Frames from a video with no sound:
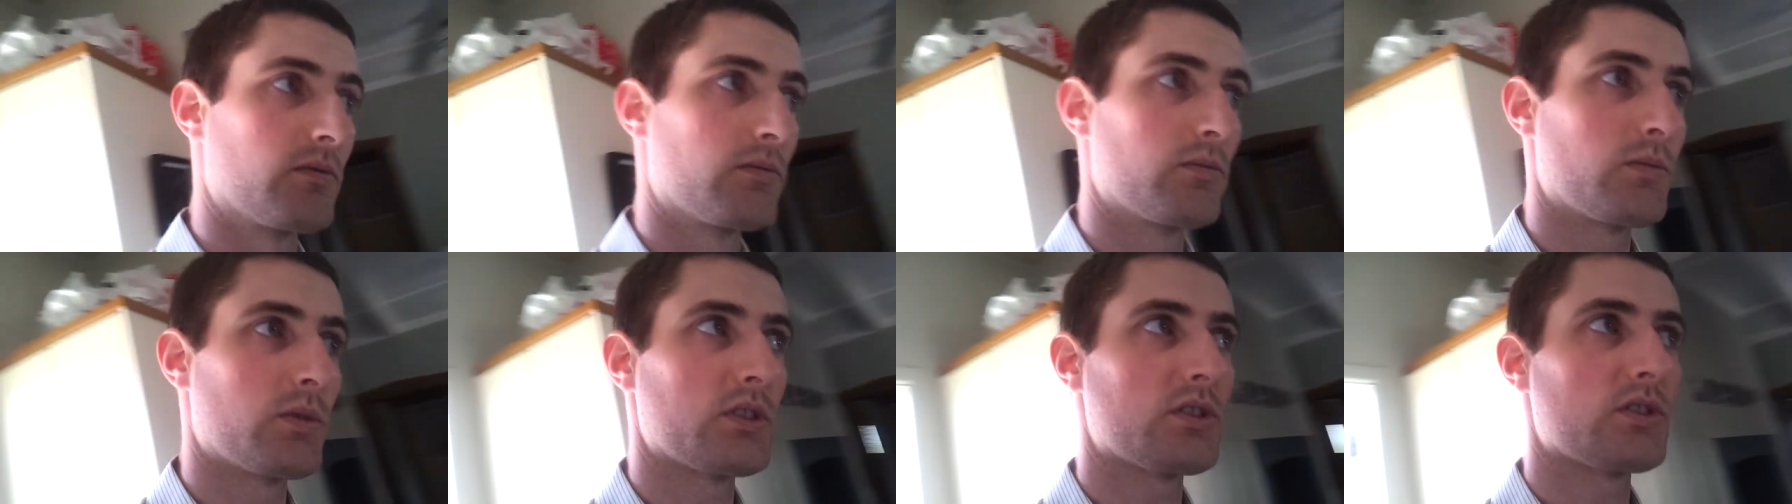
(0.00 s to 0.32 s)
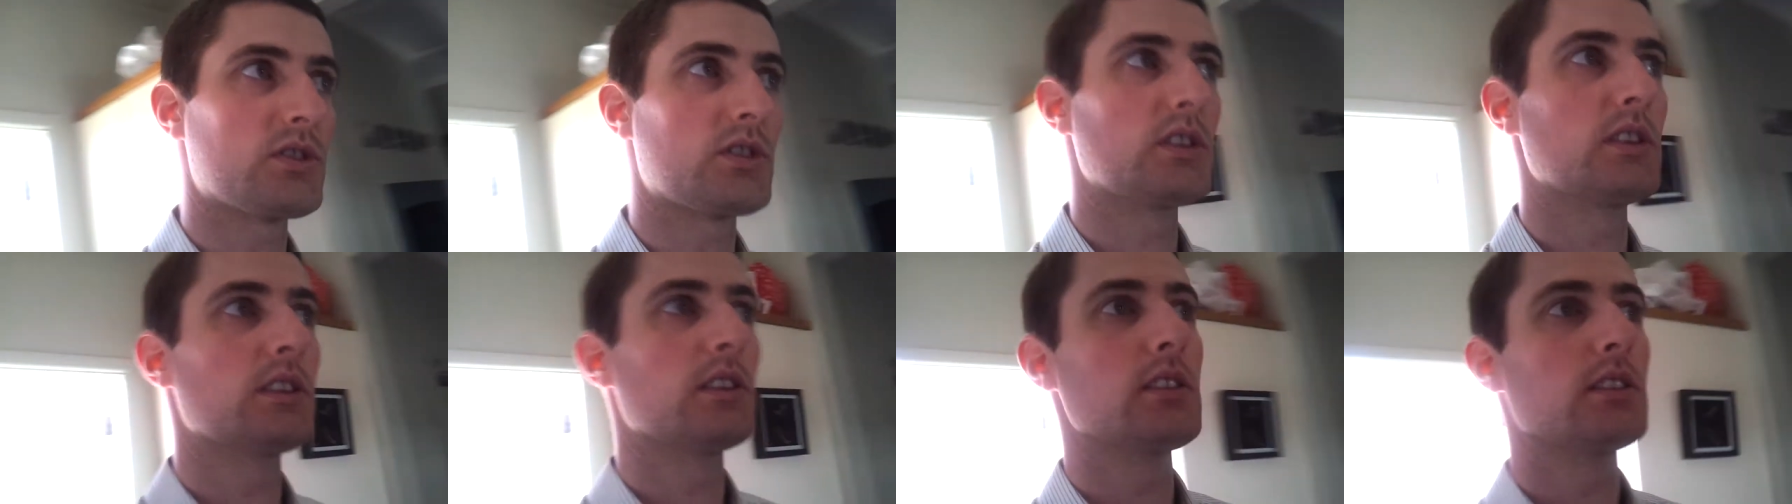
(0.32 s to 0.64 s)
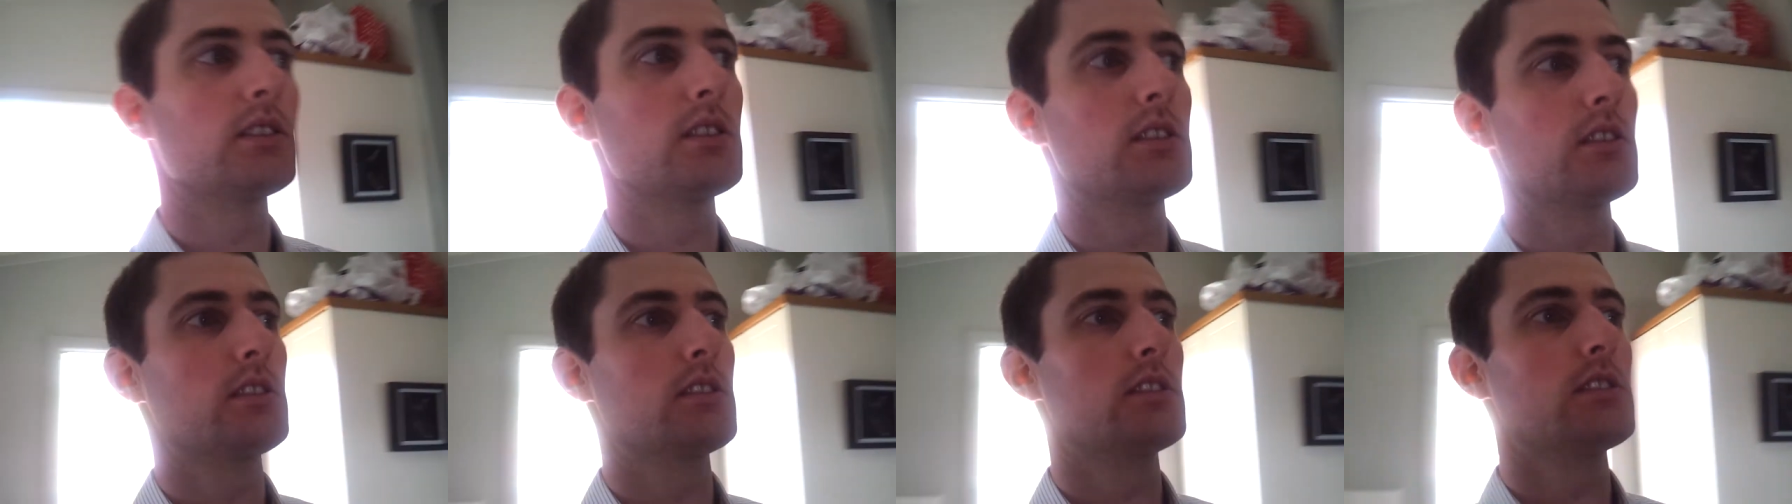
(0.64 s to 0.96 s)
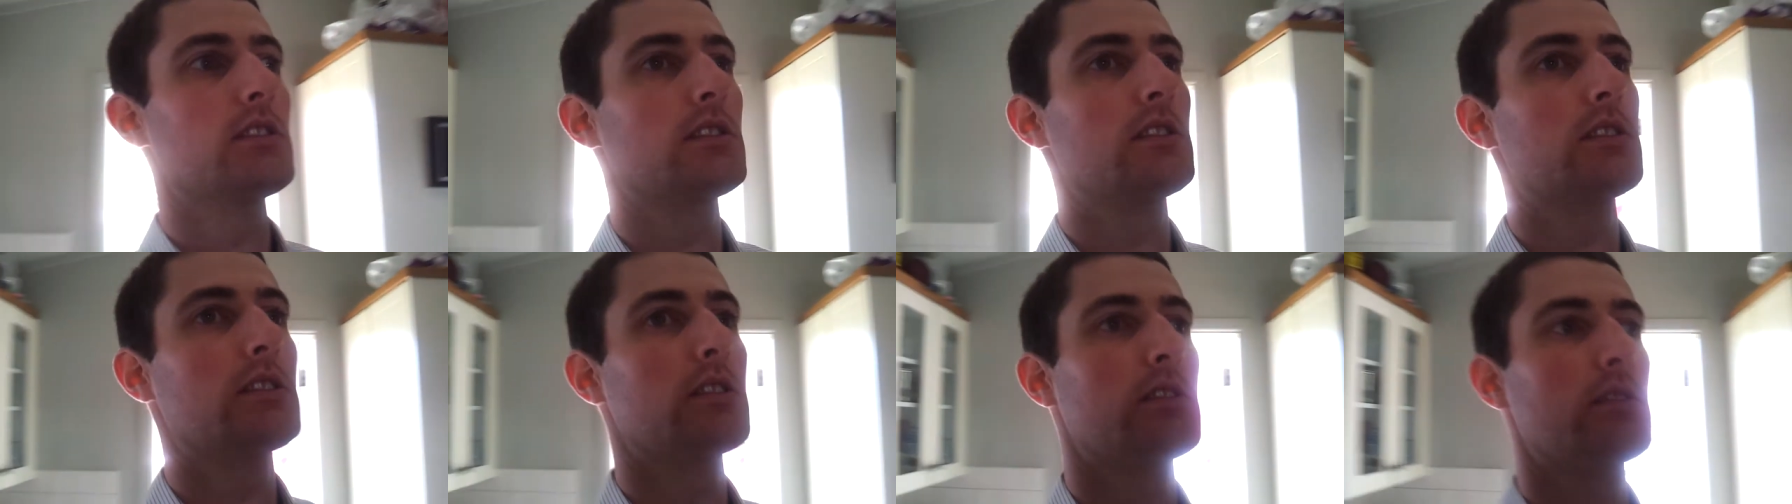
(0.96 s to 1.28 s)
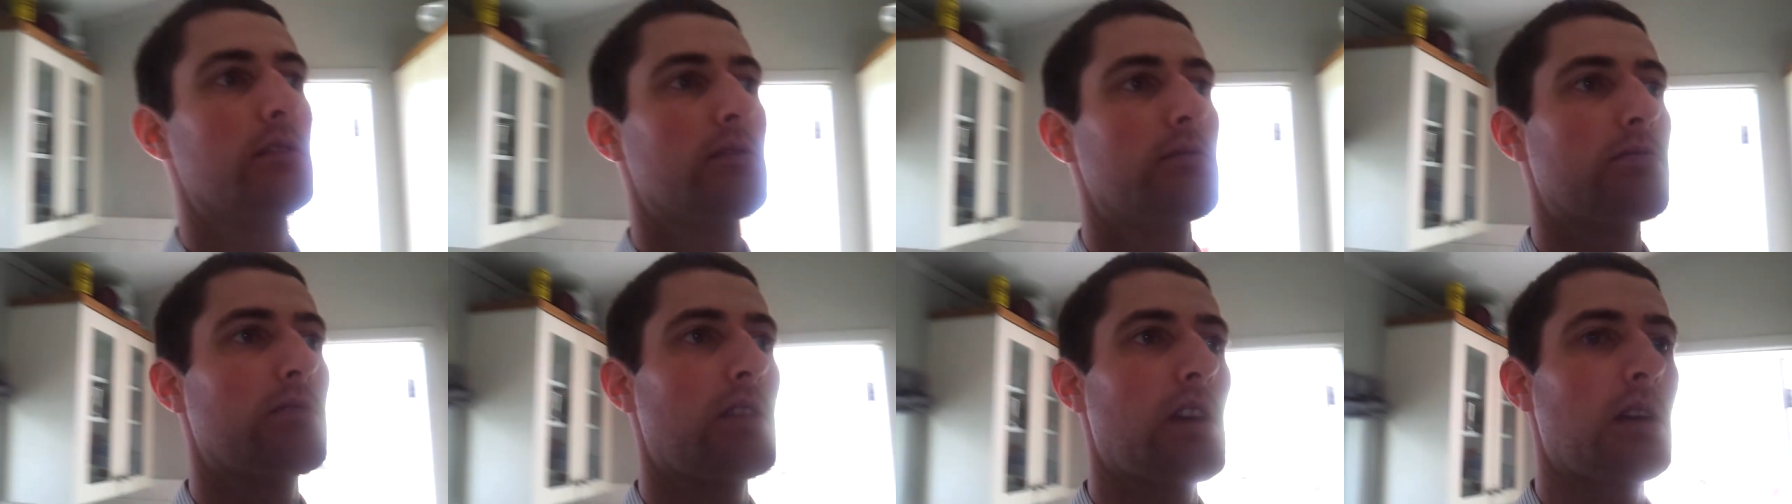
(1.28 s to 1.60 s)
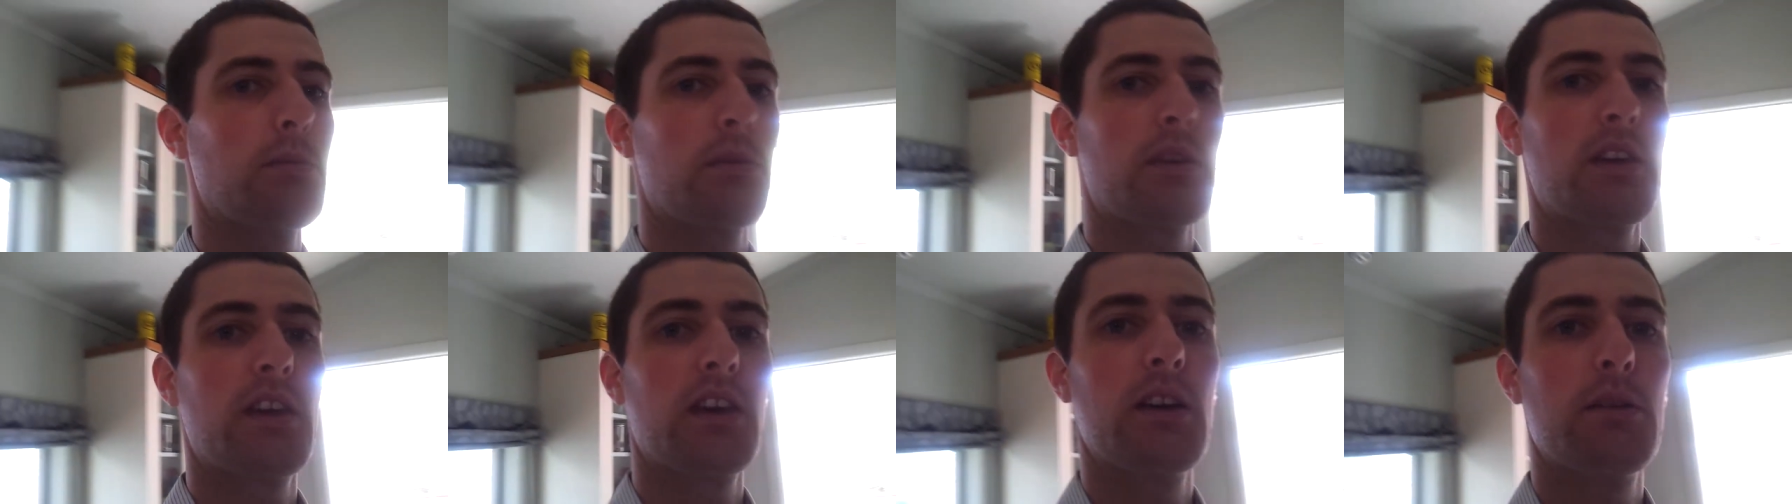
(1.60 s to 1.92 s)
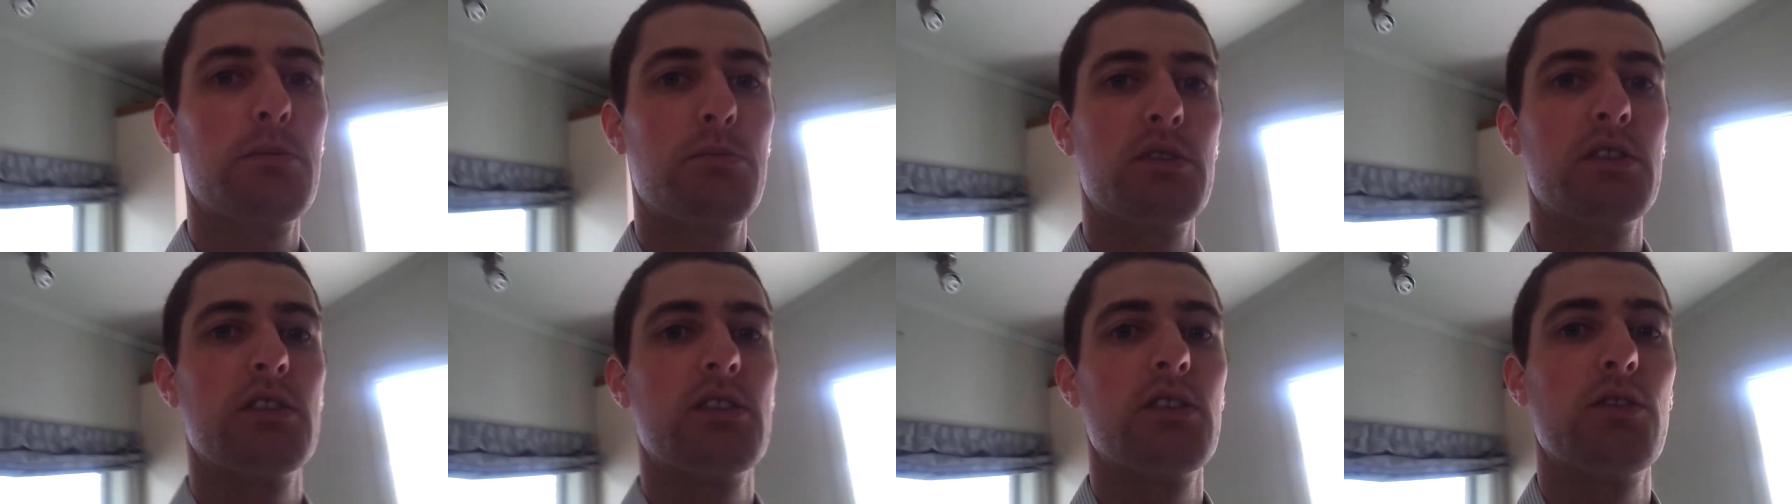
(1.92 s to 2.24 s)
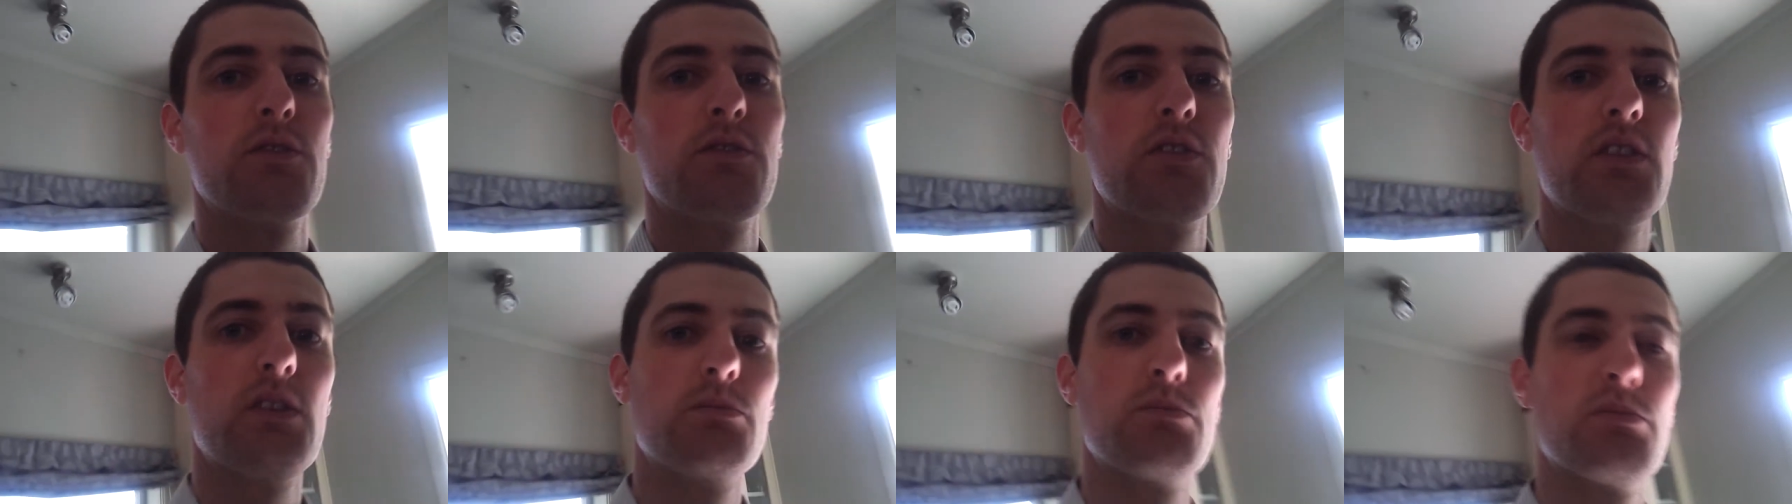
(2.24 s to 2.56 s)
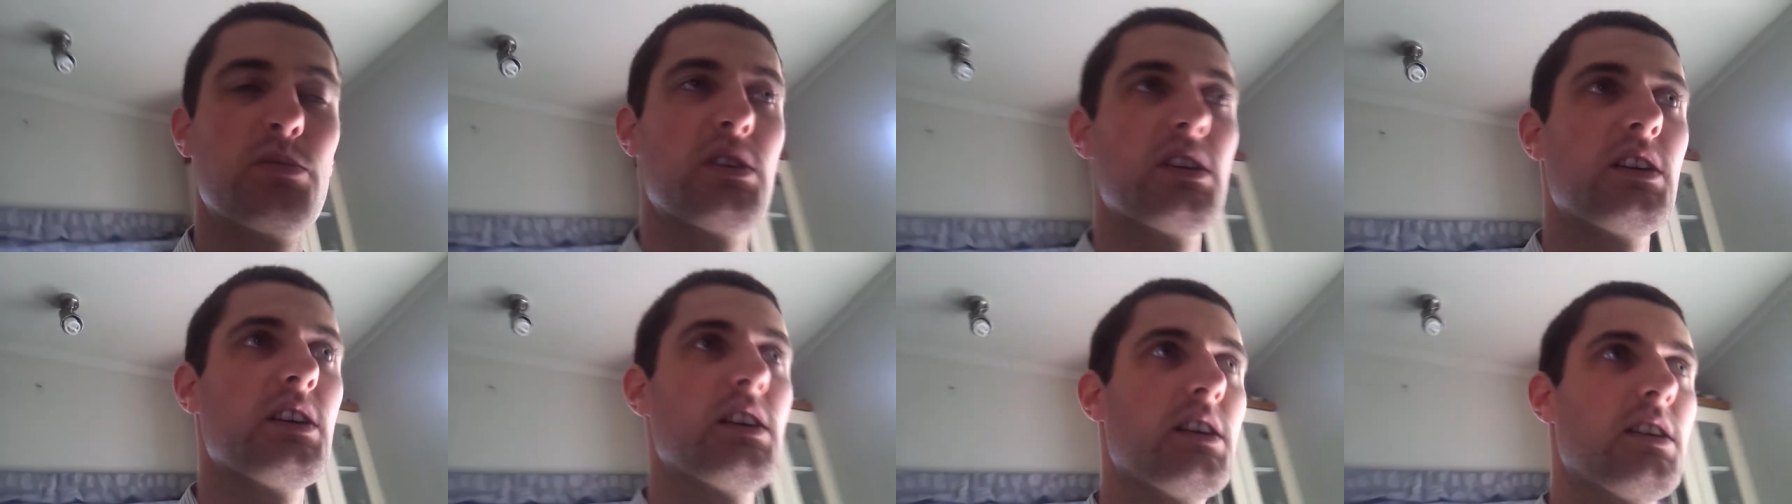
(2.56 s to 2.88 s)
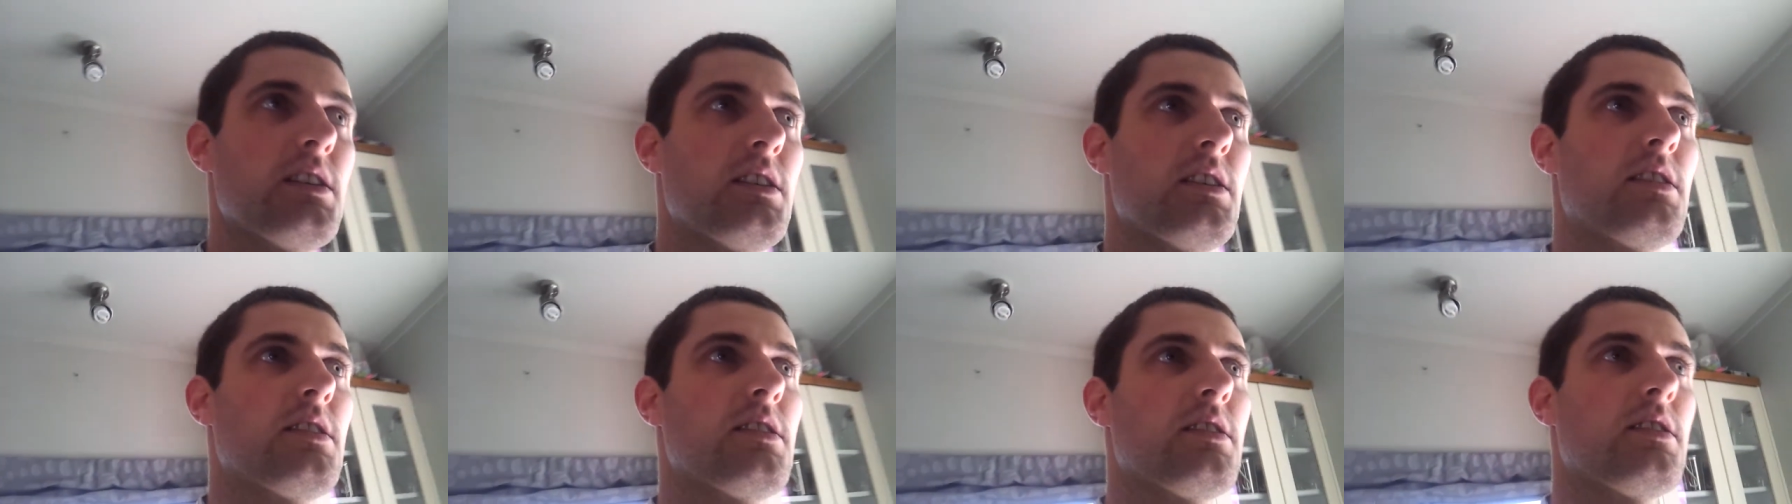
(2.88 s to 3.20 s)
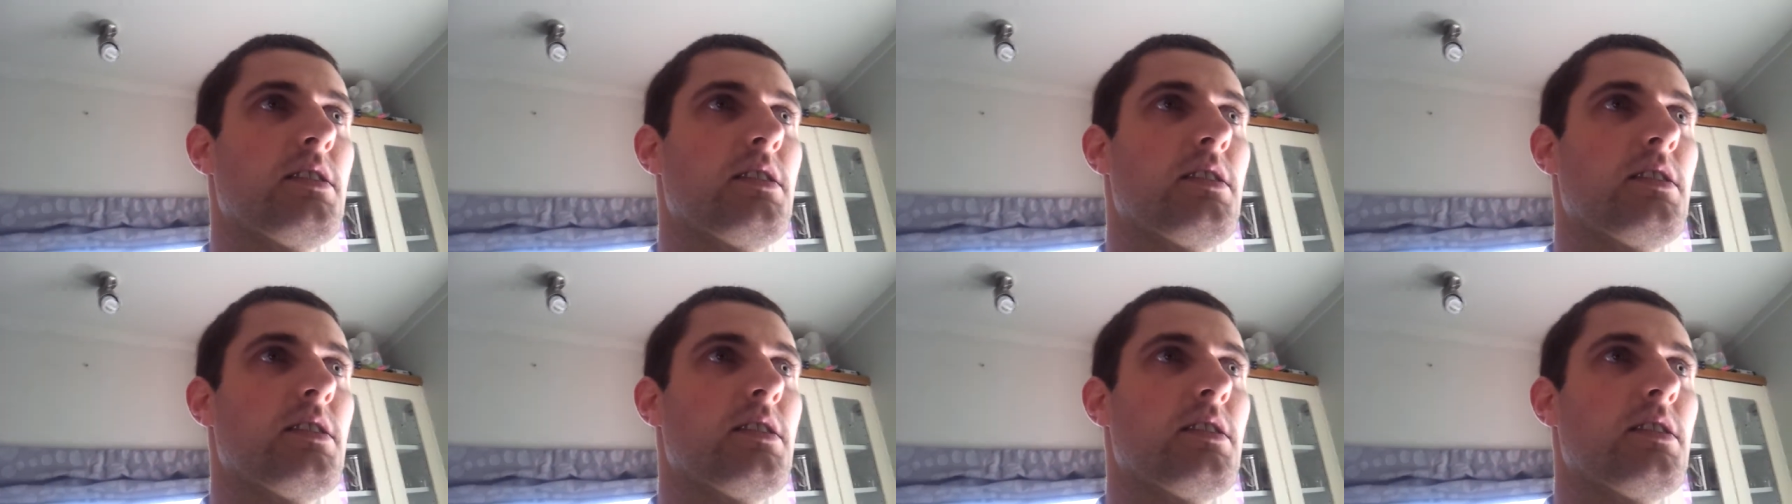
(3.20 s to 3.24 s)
which is coming up in November